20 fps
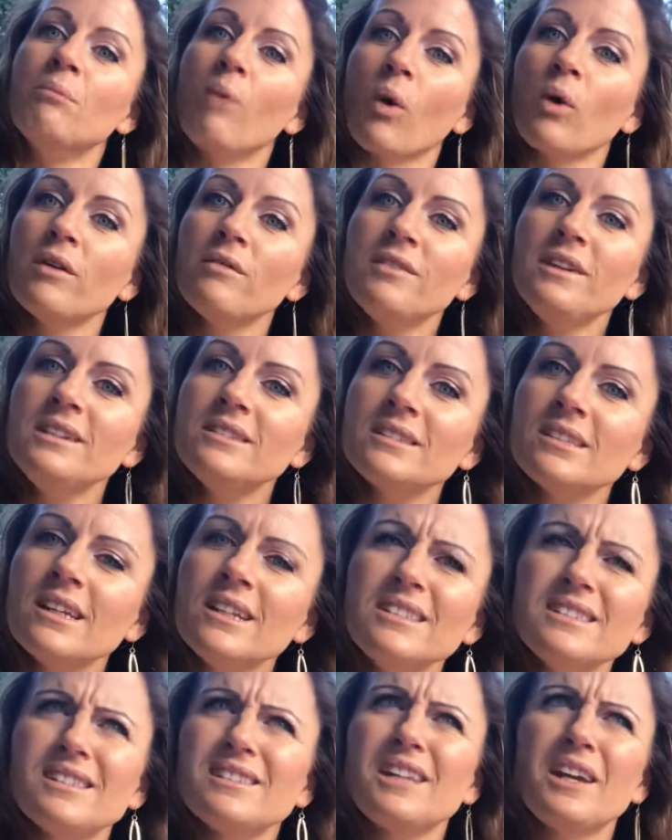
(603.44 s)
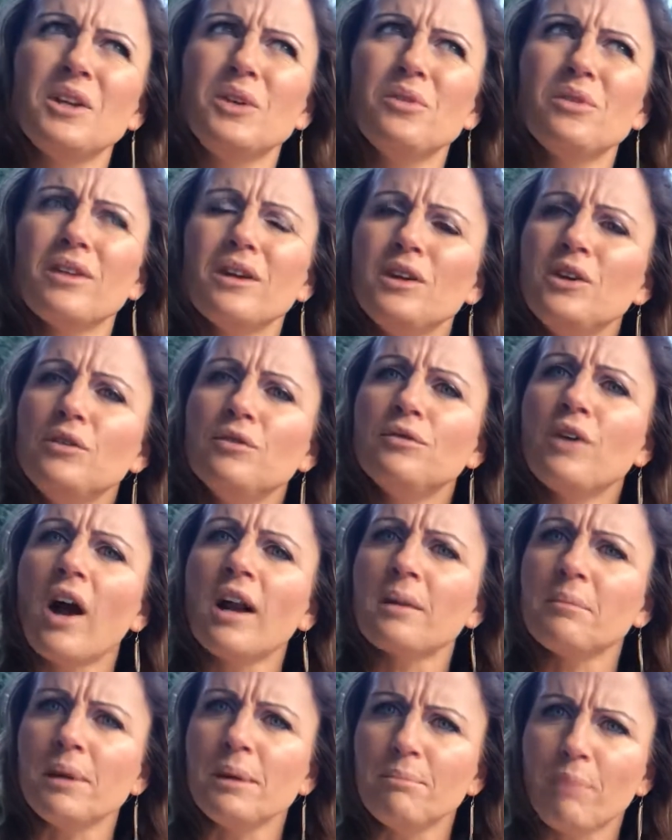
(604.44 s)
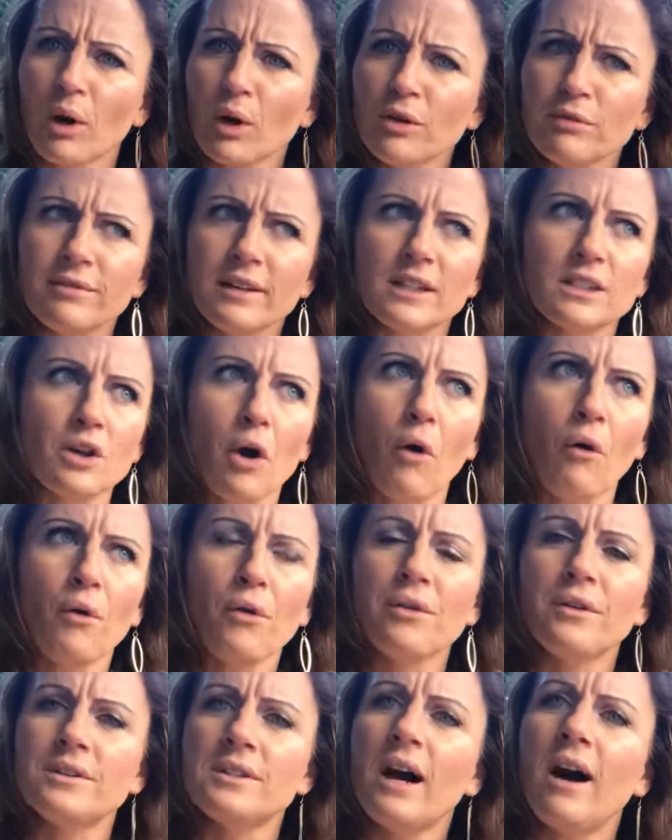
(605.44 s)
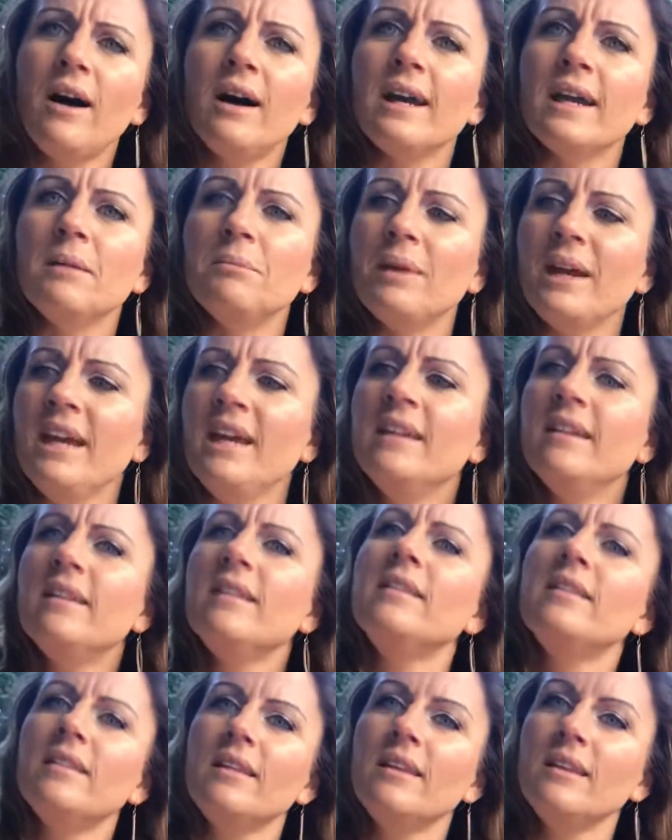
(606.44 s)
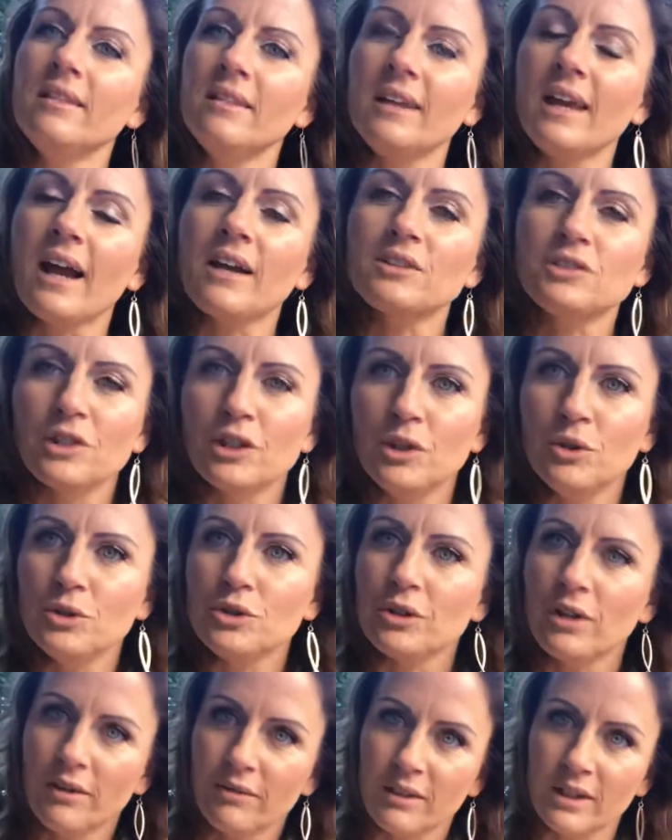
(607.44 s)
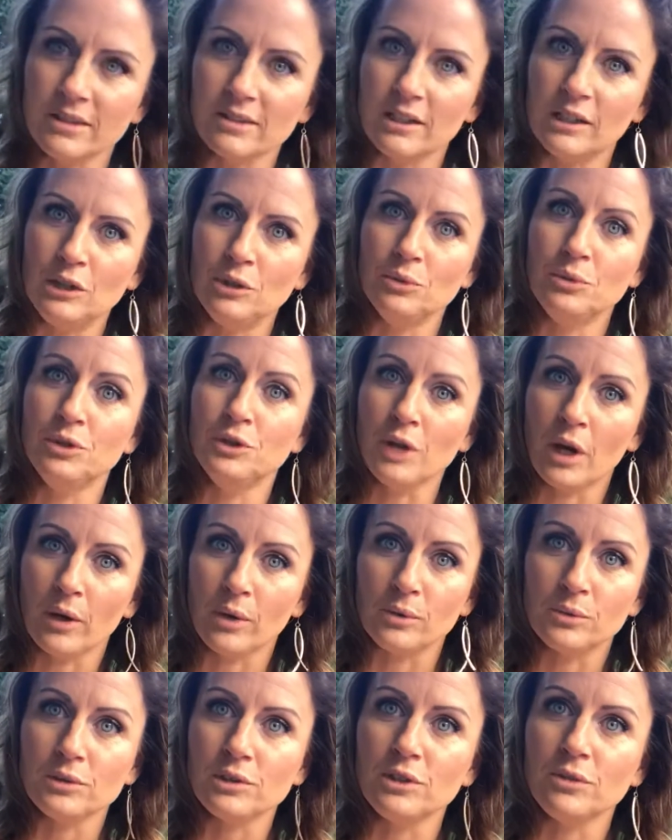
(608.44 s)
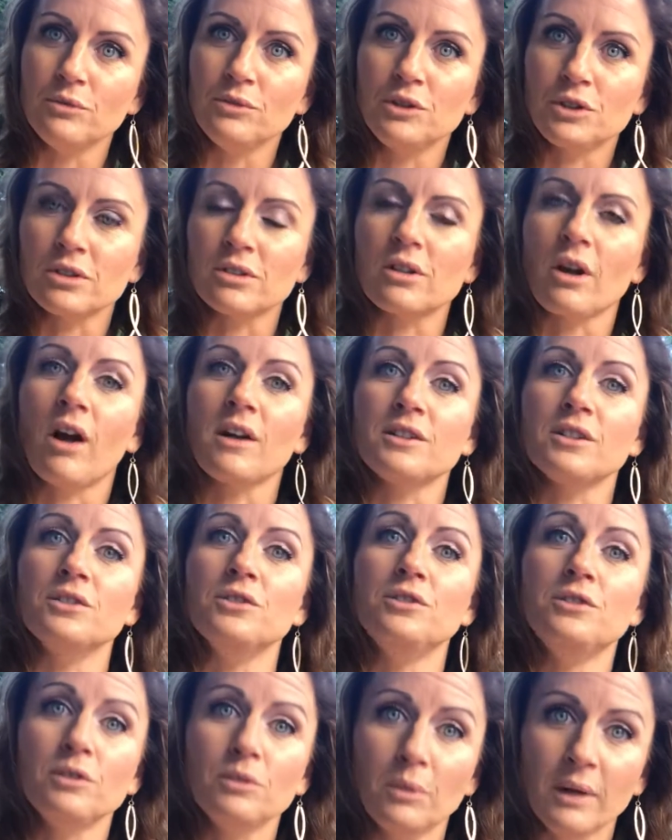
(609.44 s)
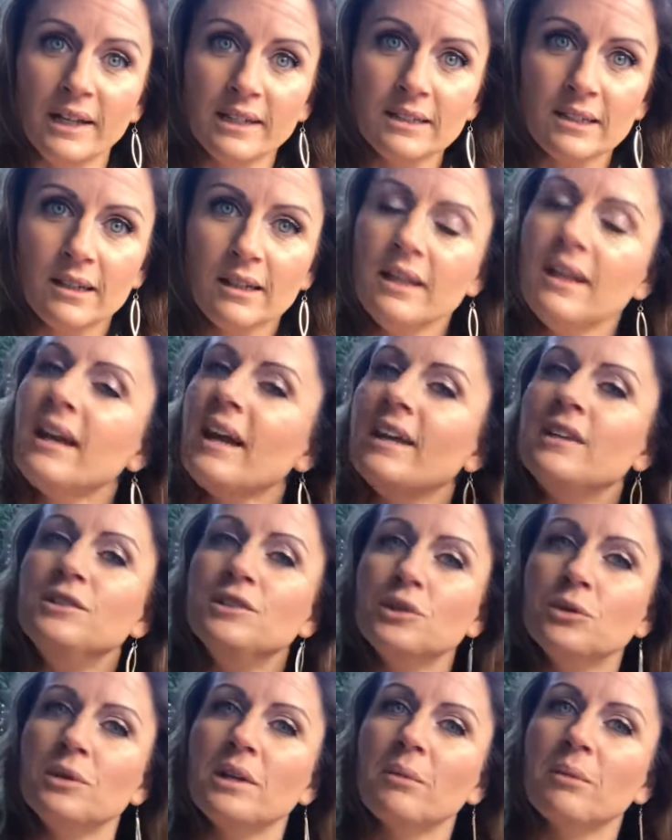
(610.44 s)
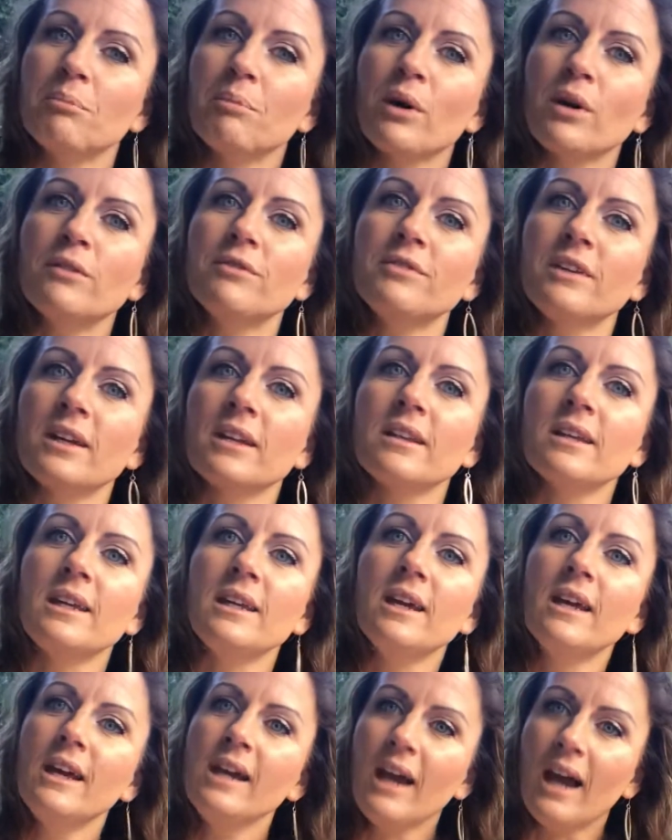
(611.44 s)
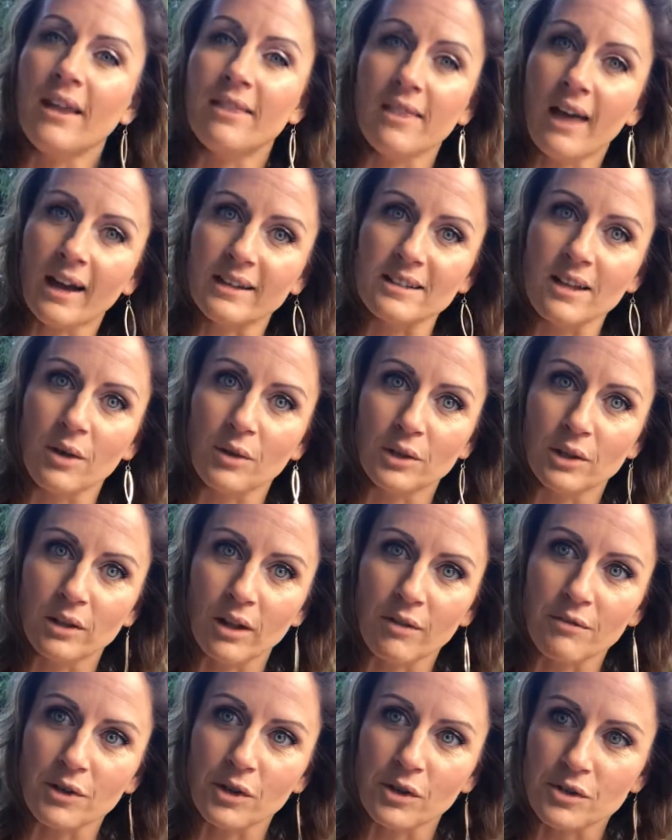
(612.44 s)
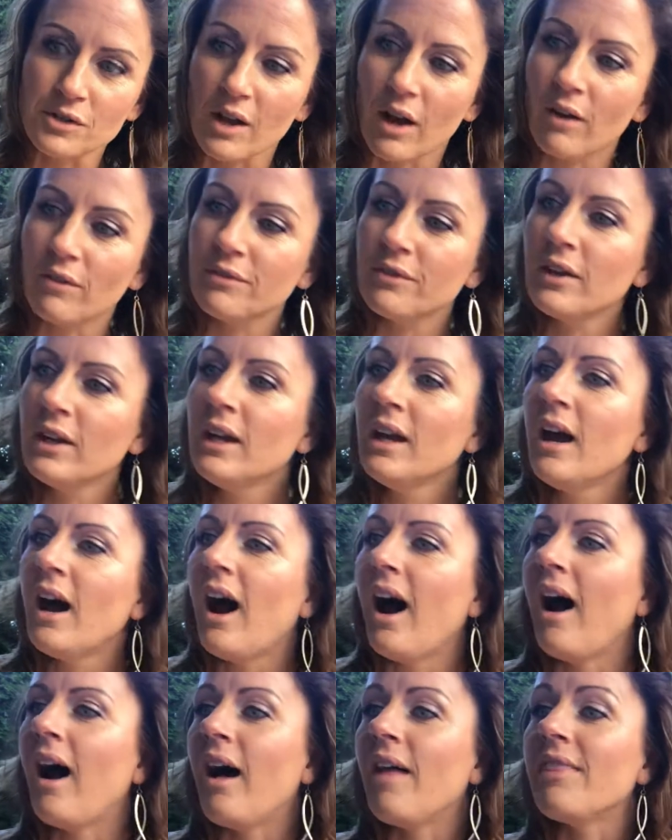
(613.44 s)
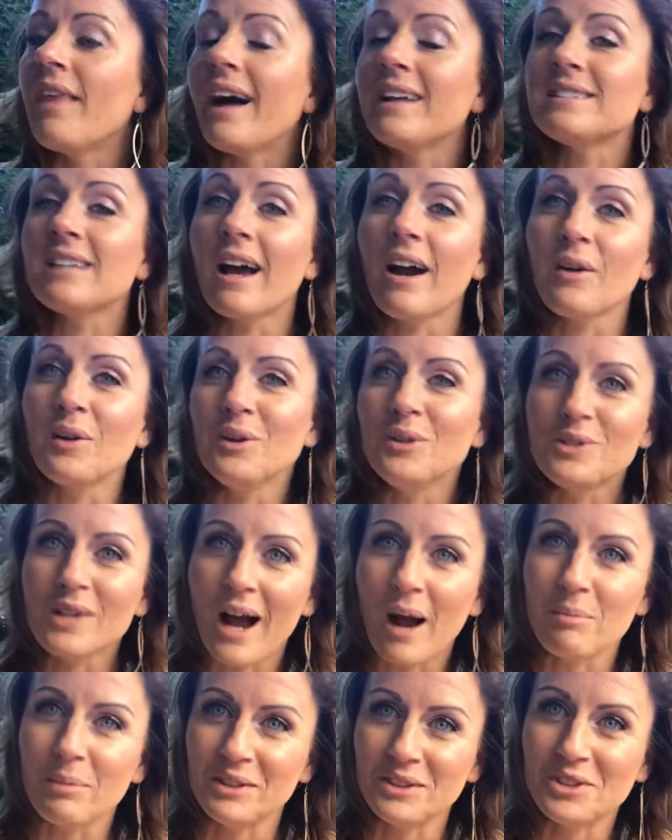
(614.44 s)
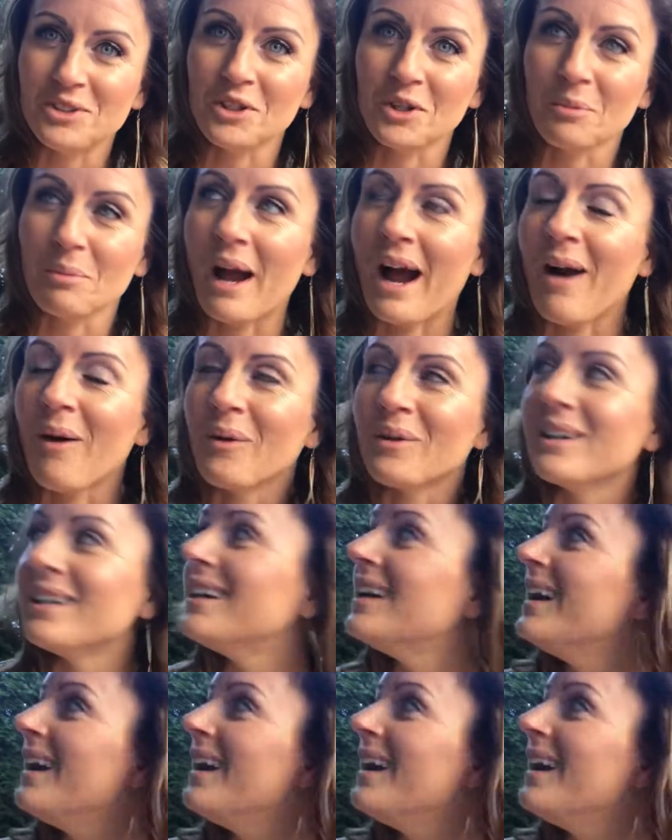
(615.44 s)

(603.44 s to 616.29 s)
more of these things is that you think you've got to be perfect all the time in the execution of this, and you don't. You've just got to do it and do it imperfectly. And that's how you love yourself. That's how you tap into your power.